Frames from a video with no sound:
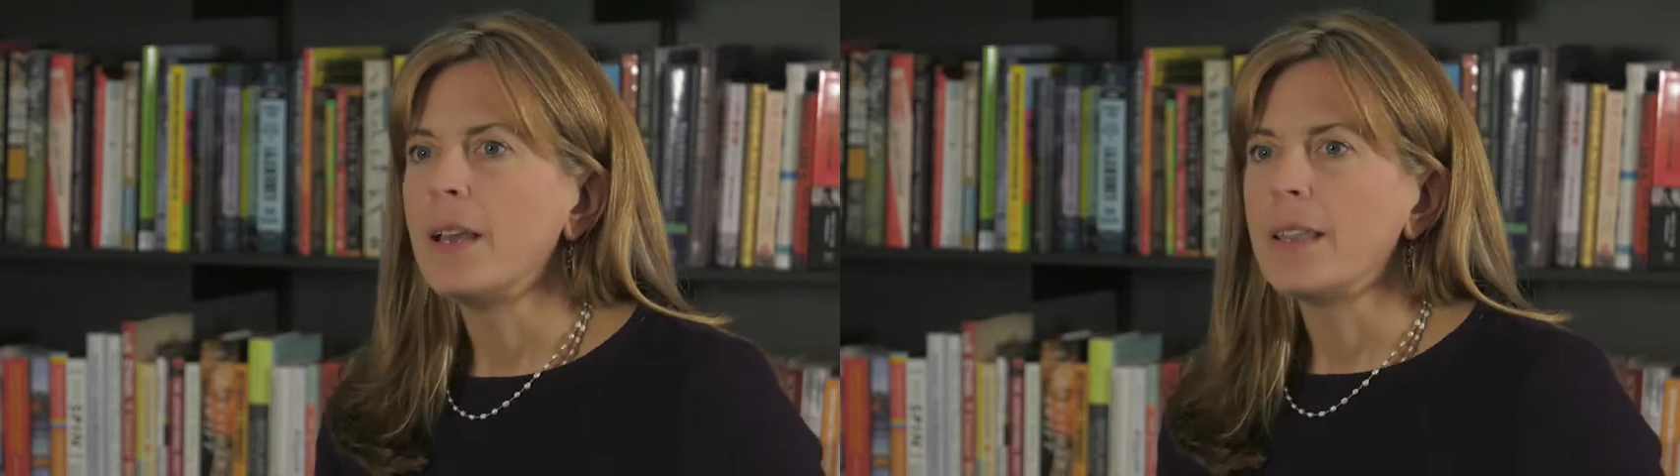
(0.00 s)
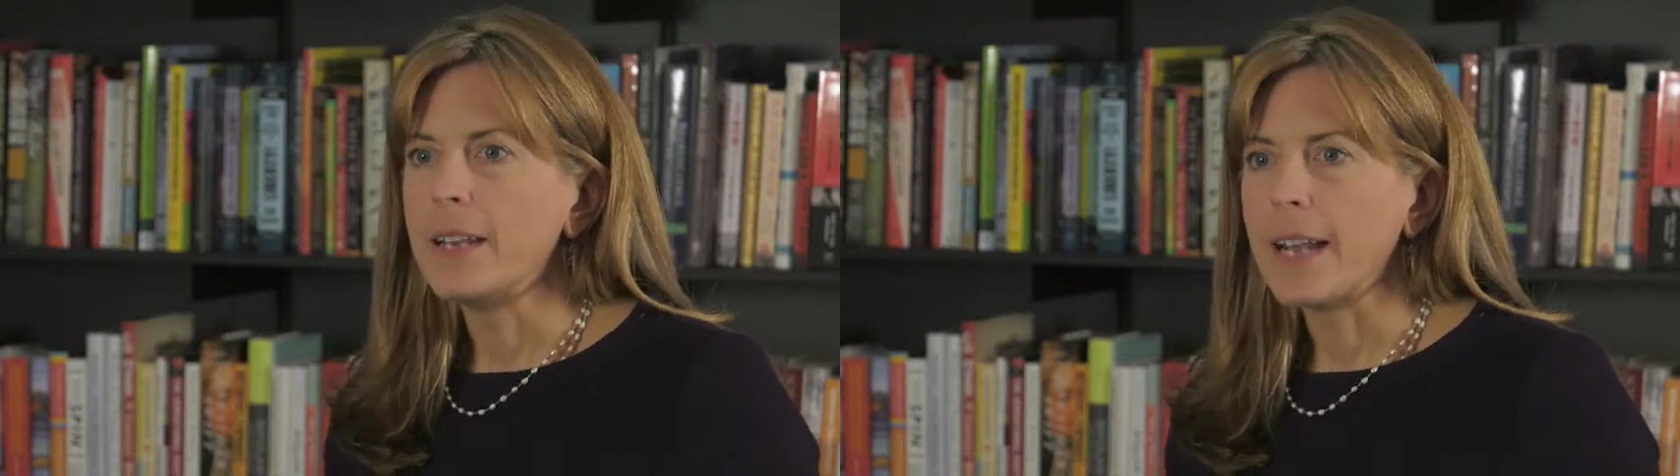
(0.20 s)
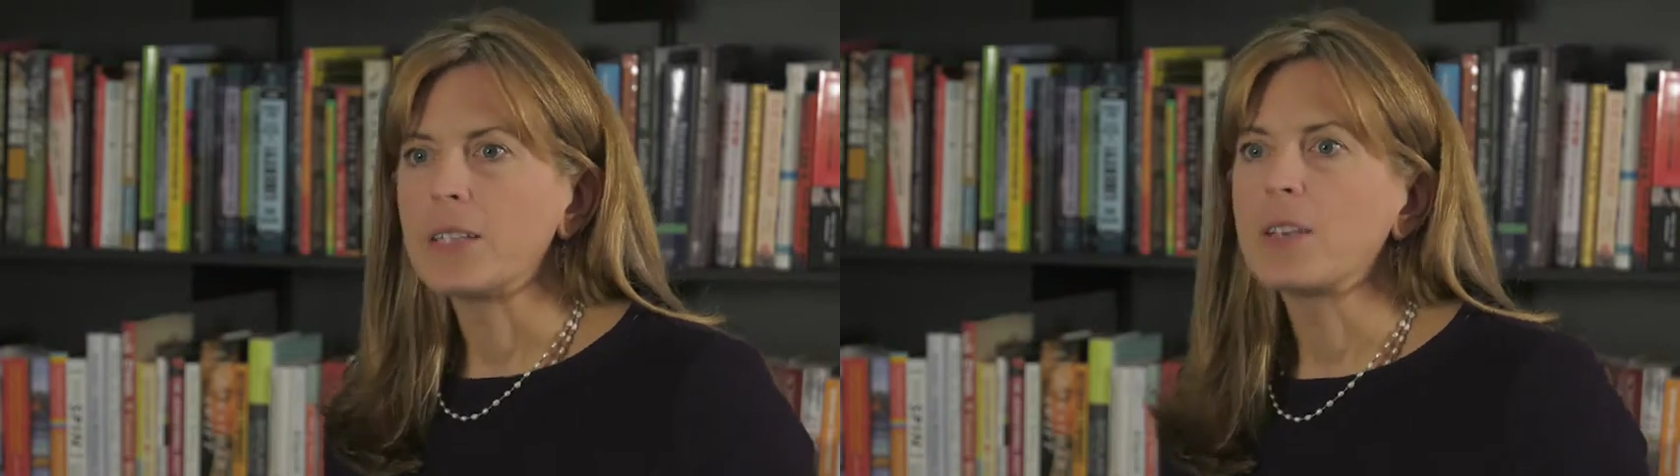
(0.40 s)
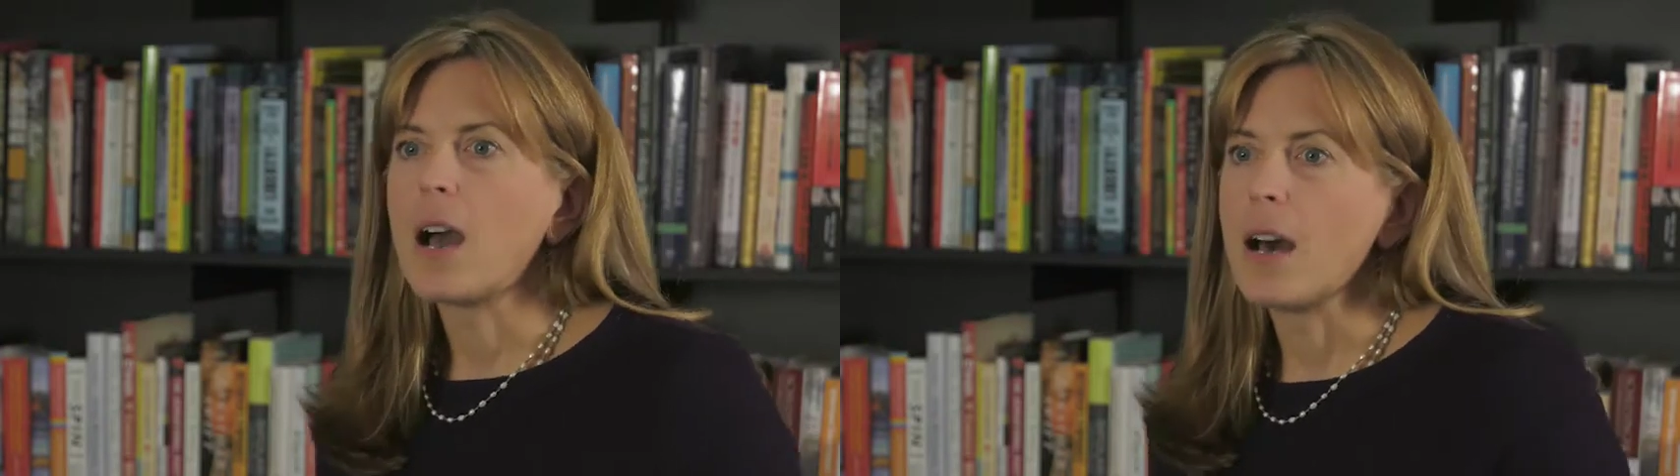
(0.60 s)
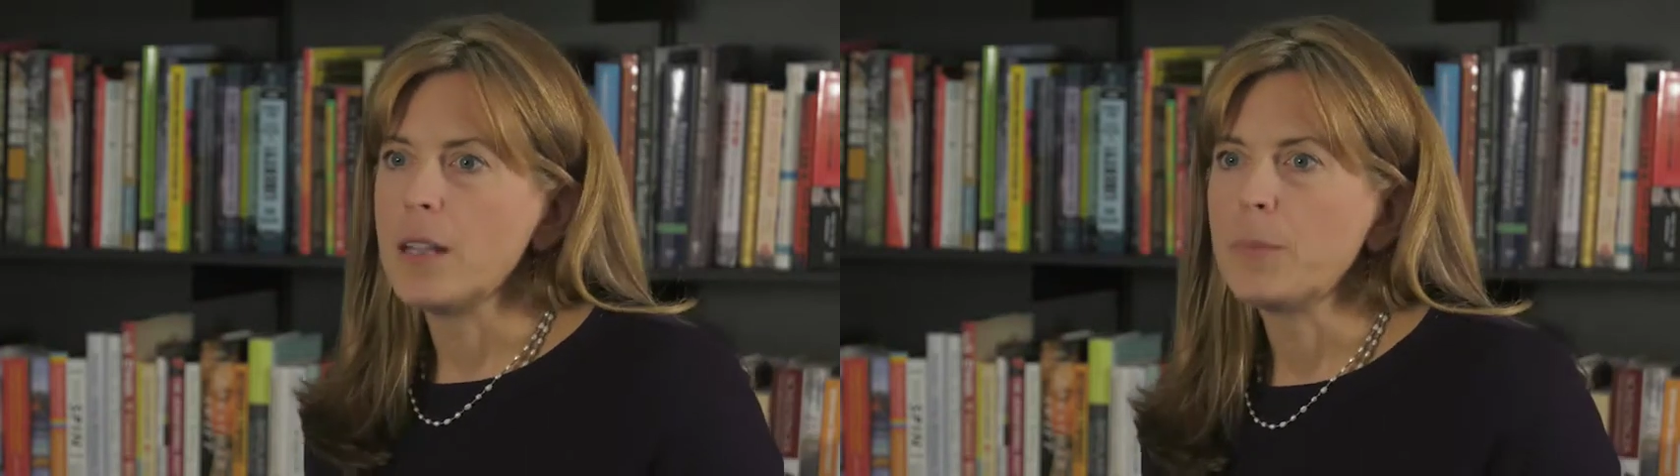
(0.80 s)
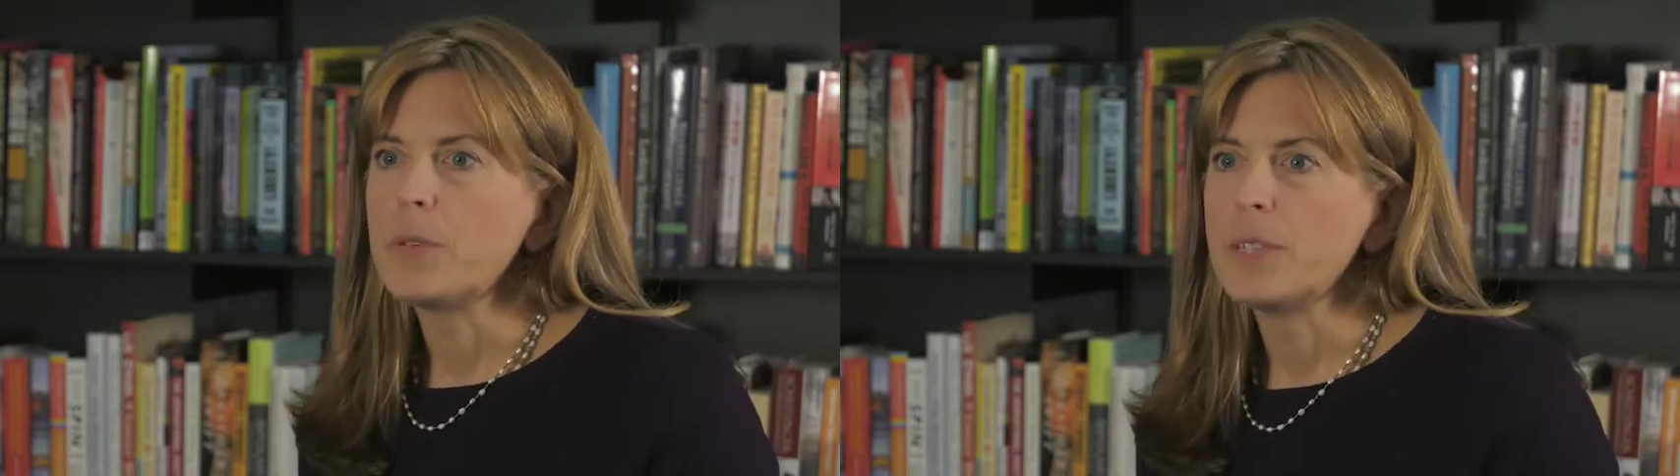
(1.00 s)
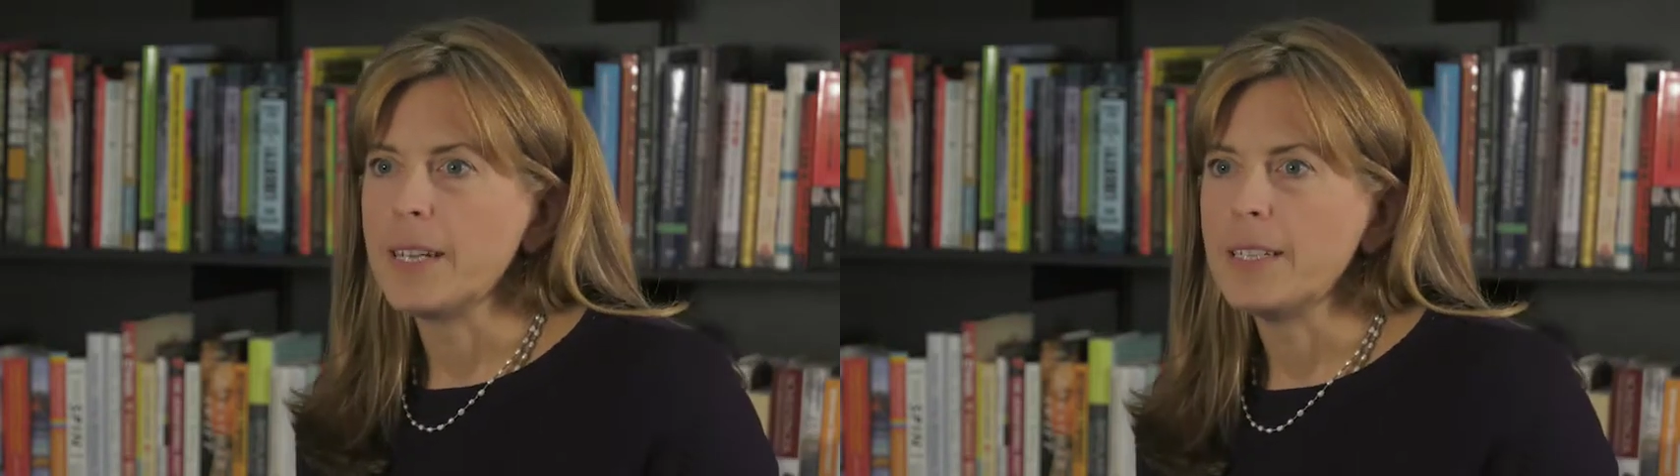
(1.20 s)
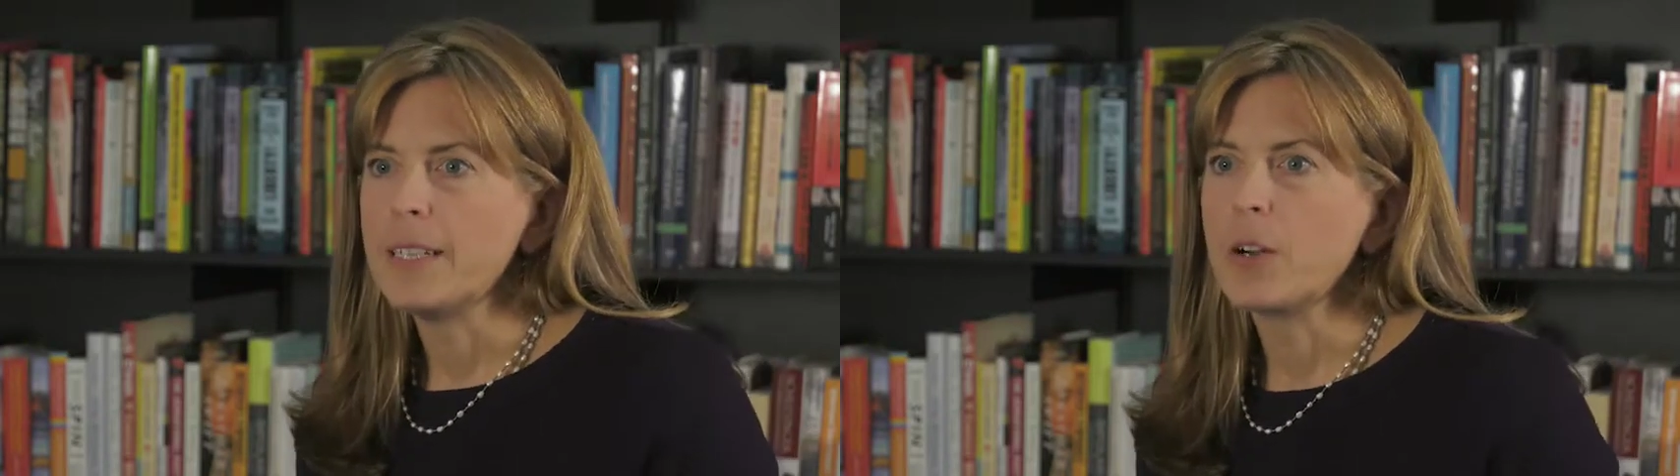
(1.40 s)
The next column
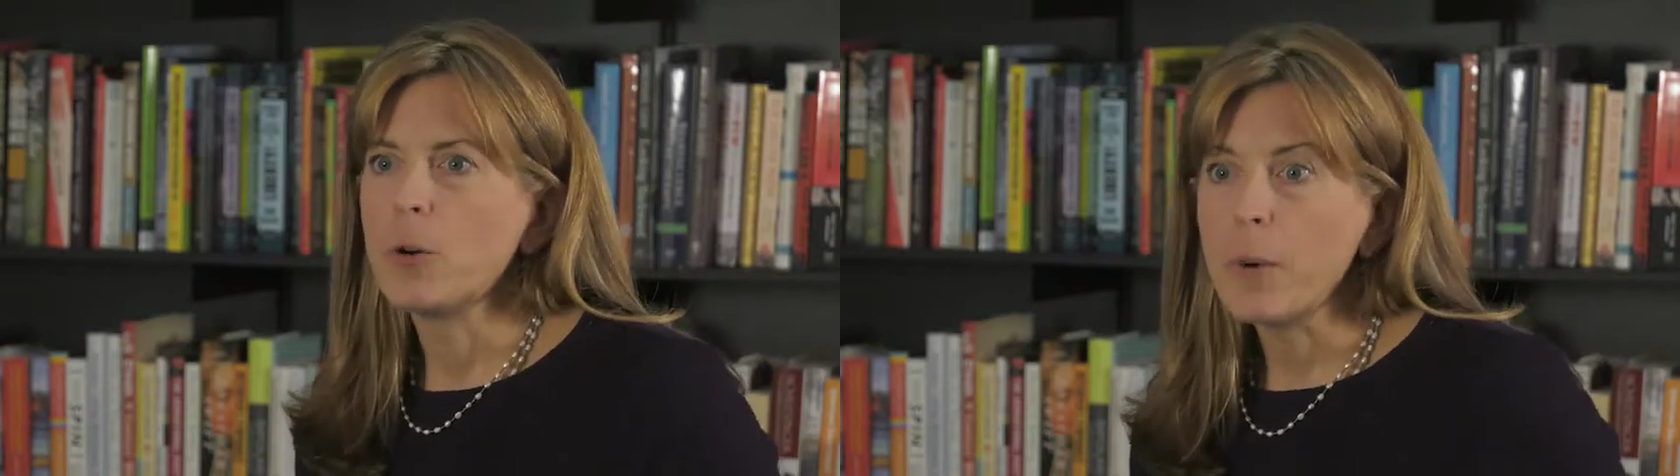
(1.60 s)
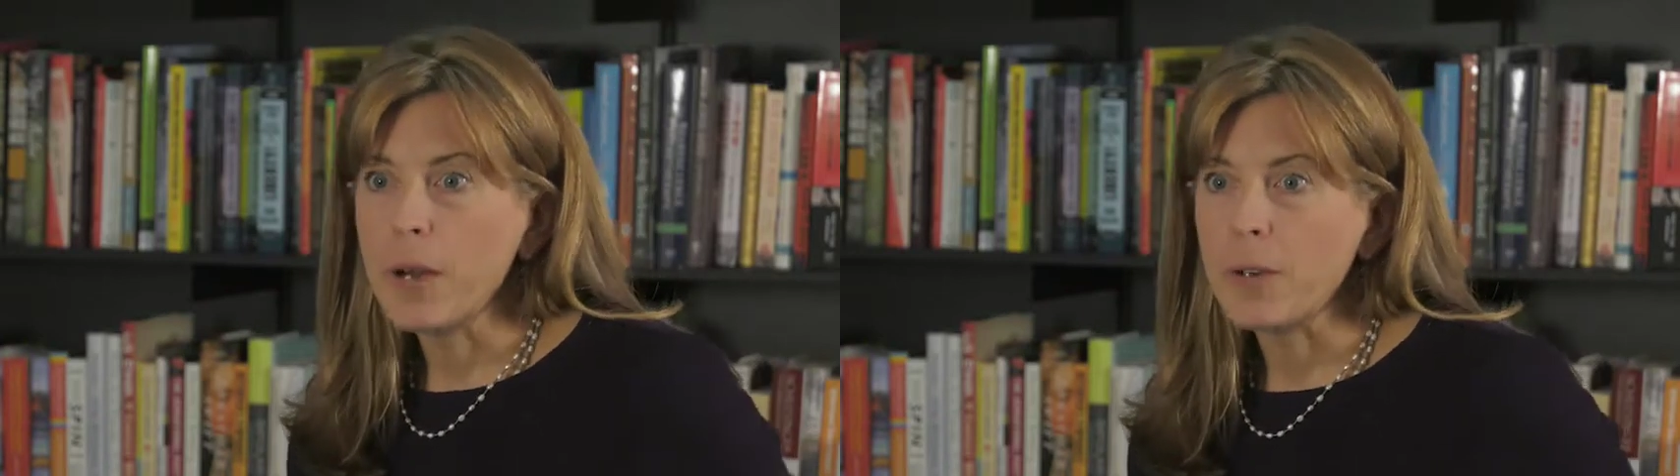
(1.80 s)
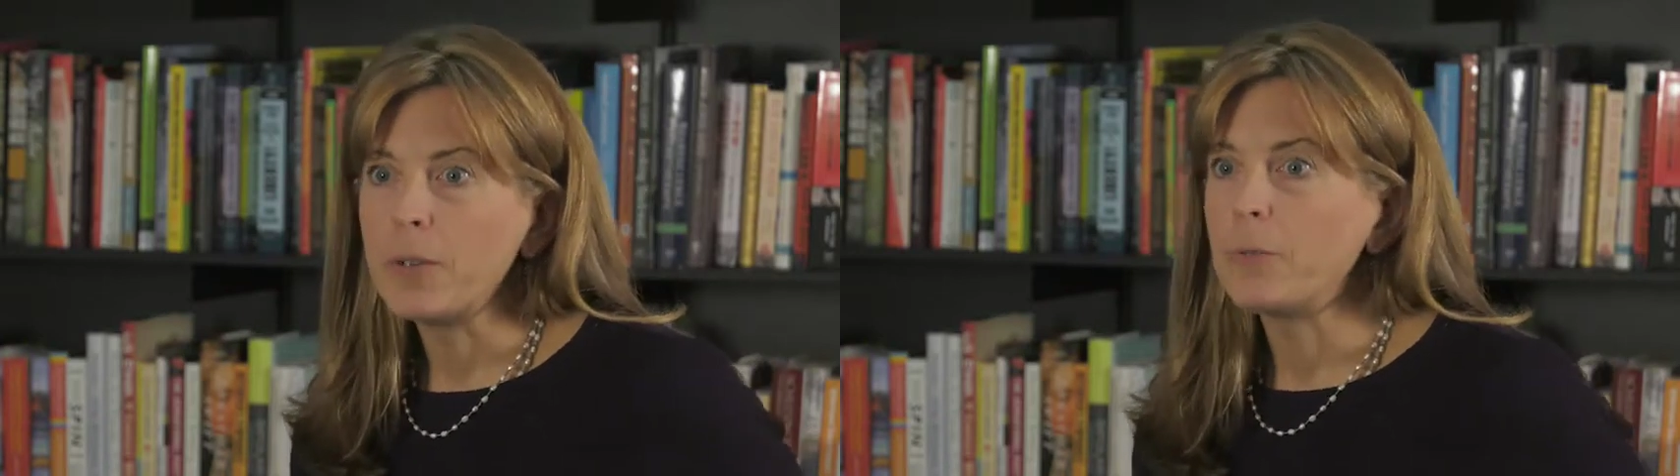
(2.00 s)
presented a quote